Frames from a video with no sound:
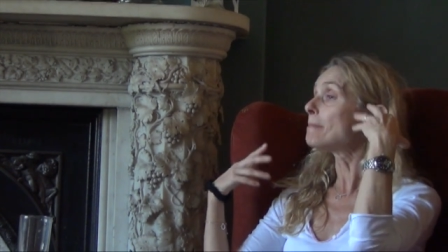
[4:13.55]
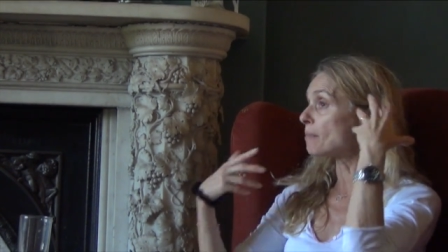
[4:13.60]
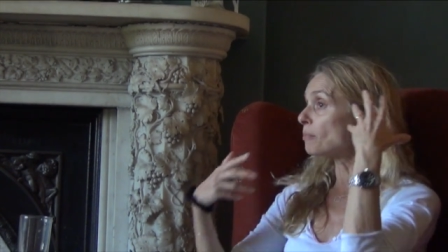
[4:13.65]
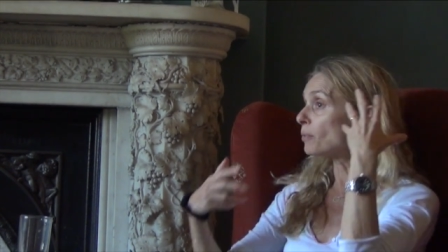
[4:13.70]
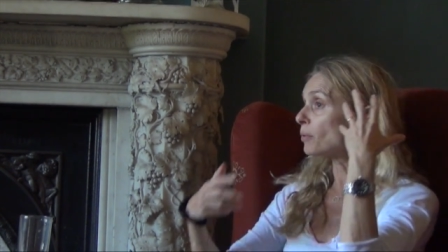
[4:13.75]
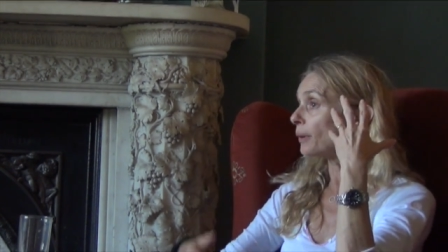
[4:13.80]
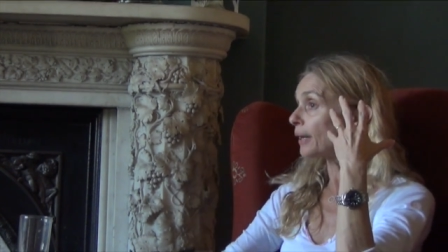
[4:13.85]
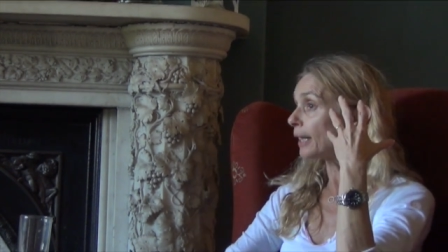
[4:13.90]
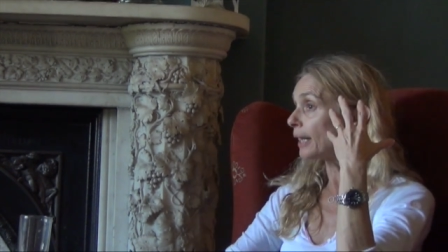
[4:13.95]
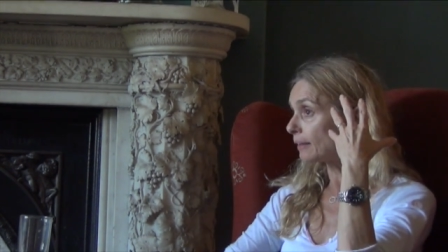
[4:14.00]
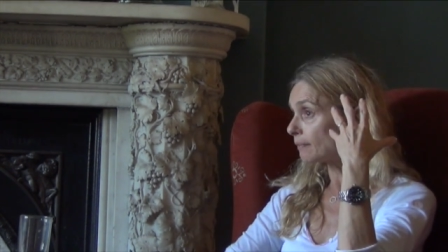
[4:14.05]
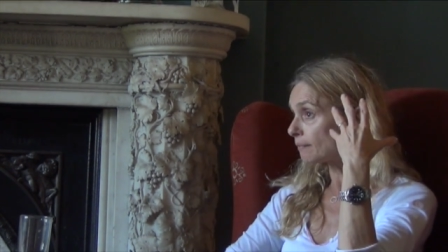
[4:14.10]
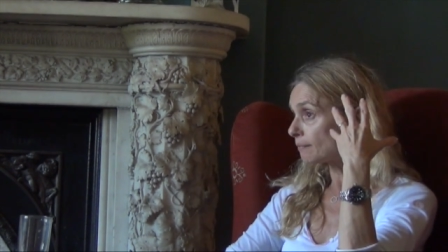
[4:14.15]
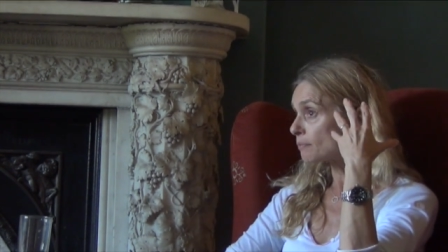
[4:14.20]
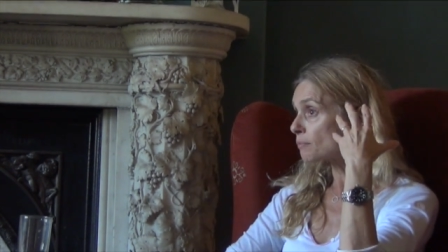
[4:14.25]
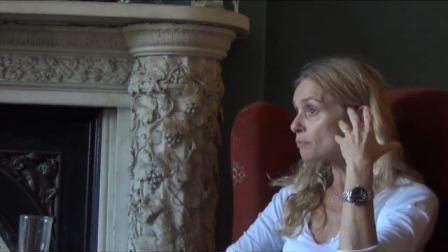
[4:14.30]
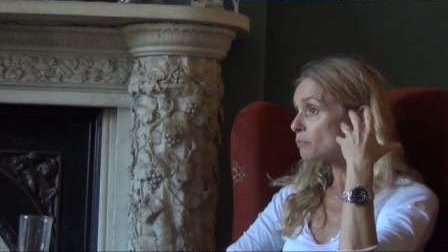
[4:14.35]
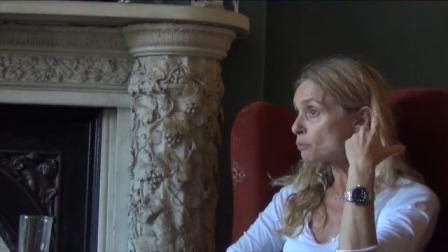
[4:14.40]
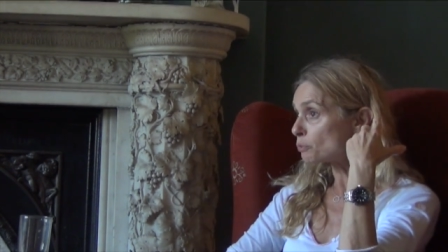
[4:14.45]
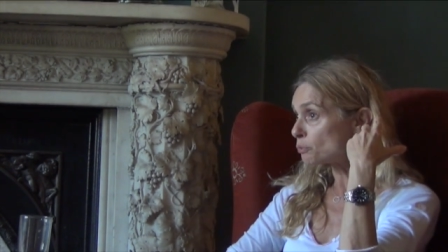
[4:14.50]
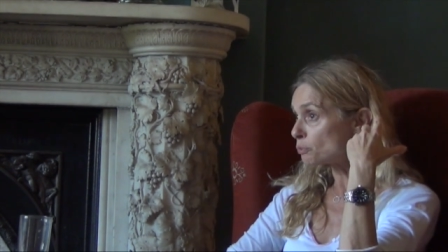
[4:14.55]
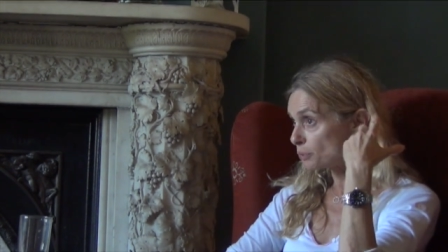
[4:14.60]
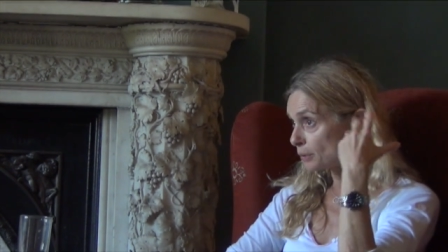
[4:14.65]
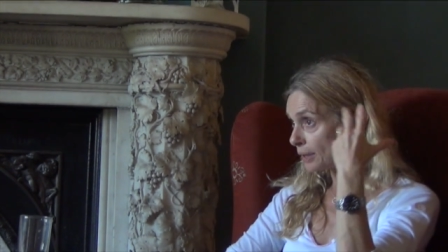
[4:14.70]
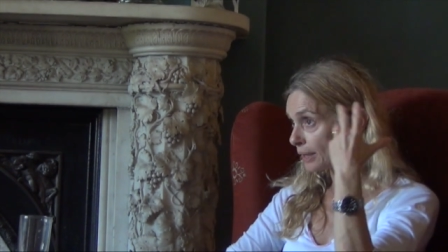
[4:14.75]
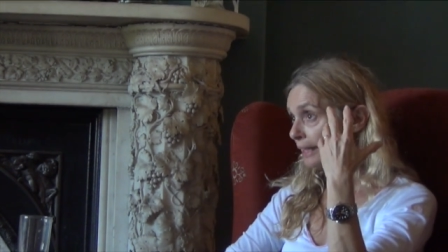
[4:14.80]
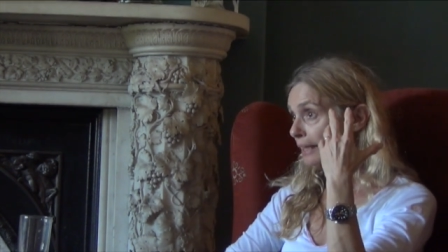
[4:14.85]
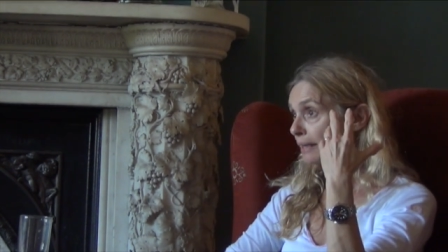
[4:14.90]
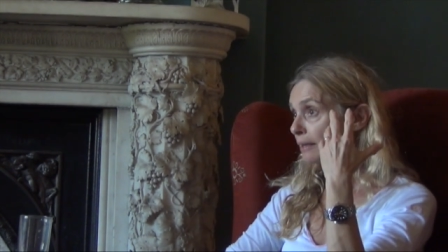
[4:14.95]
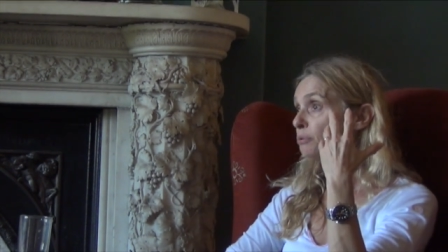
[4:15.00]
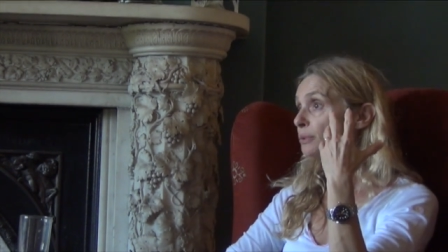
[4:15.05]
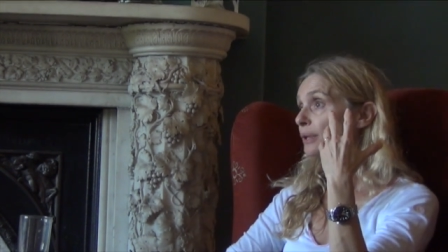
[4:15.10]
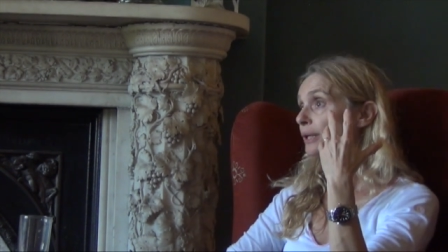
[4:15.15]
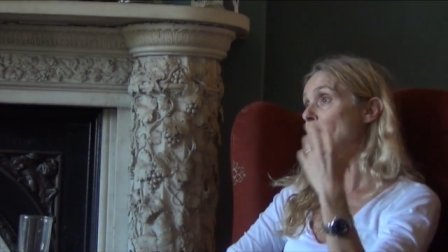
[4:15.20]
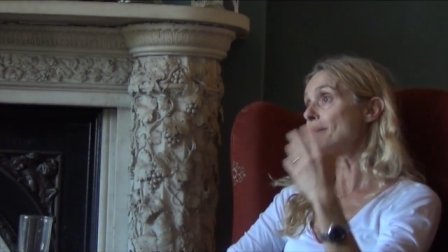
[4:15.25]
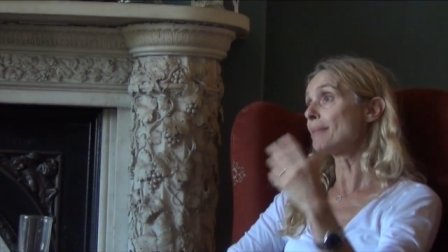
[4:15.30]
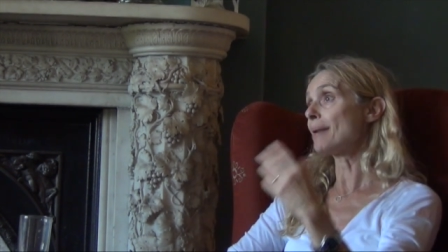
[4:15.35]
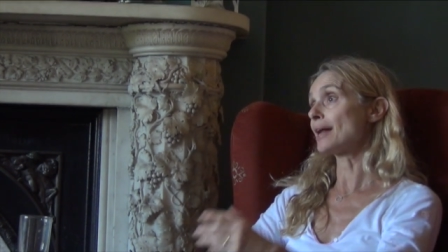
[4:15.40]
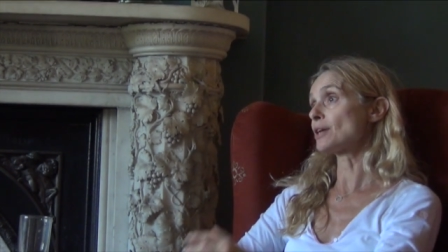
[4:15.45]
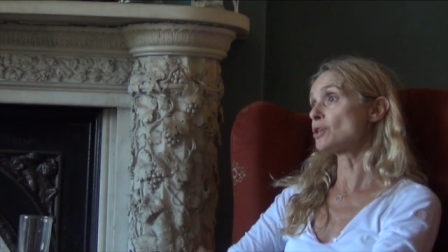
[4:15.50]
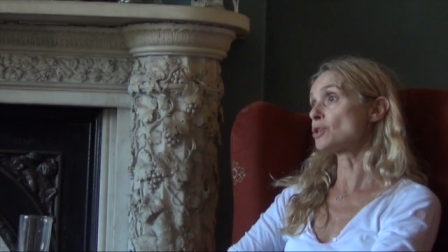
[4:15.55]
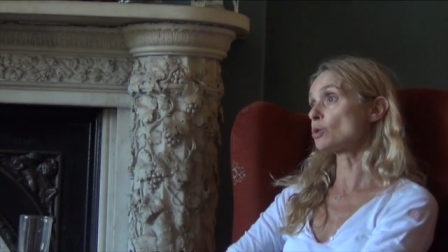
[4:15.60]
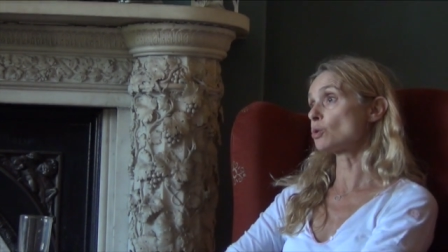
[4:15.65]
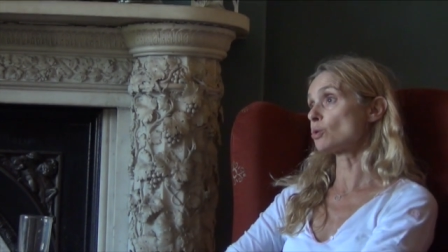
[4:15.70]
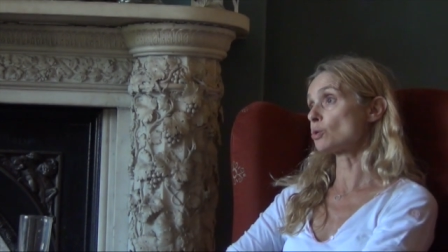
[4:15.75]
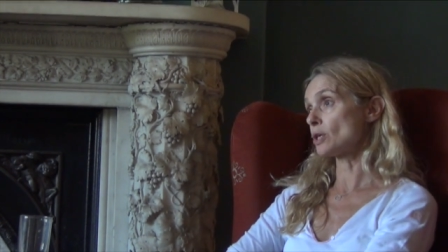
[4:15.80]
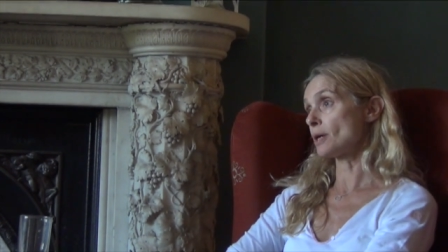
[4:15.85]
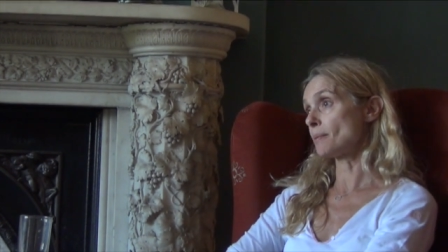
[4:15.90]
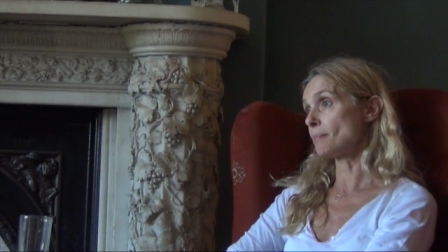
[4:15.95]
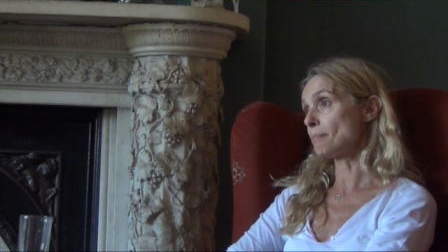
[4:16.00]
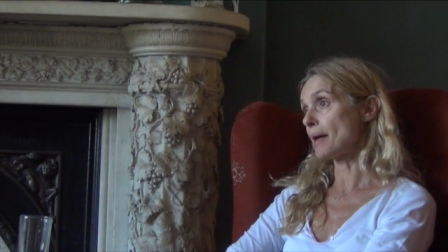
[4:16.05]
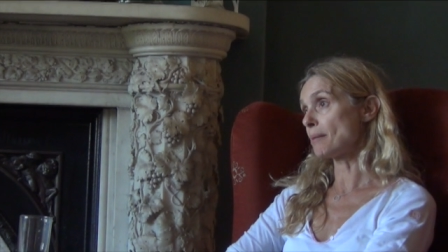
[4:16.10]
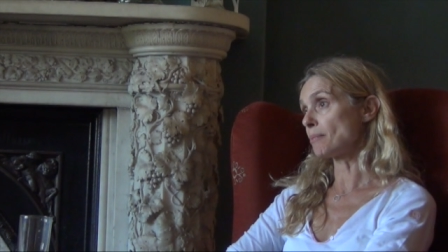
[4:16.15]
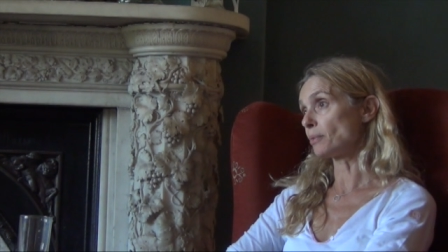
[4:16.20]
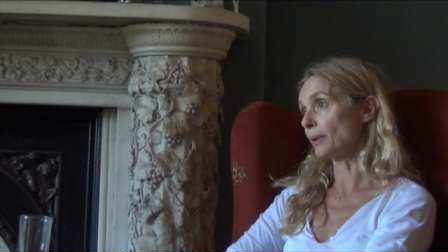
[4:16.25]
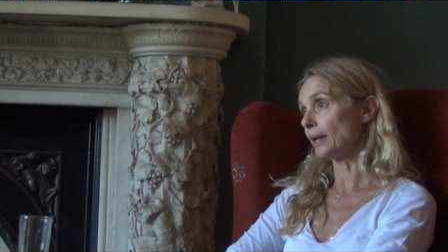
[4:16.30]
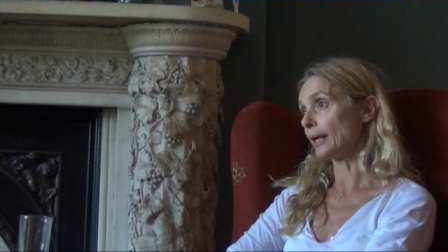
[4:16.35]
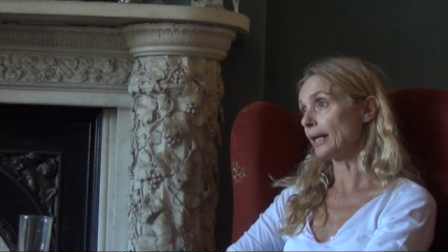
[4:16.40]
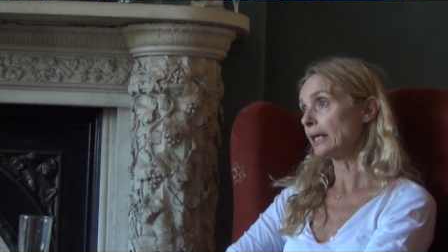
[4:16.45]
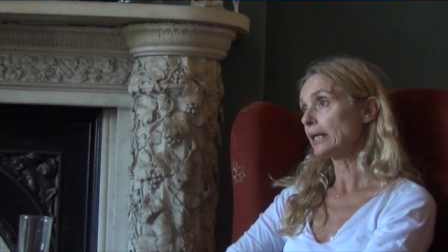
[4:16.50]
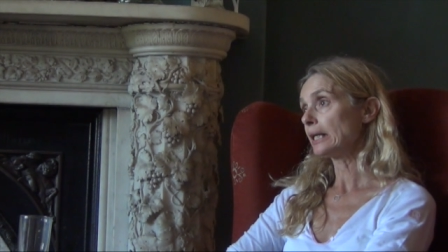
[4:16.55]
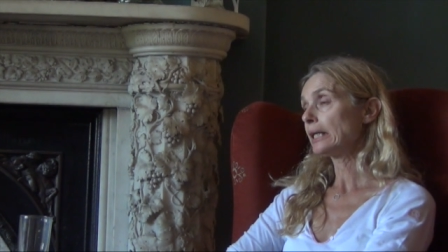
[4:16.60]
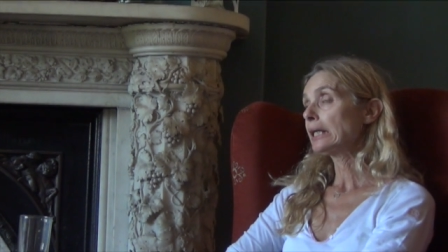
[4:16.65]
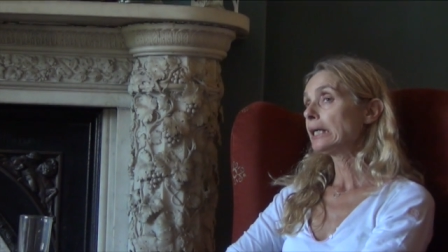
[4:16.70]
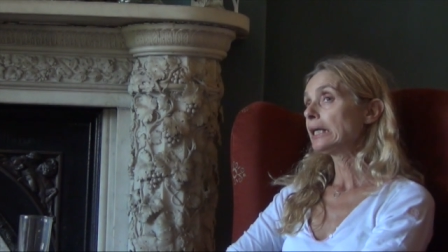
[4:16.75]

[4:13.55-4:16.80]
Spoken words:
memory, really, really bad short-term memory.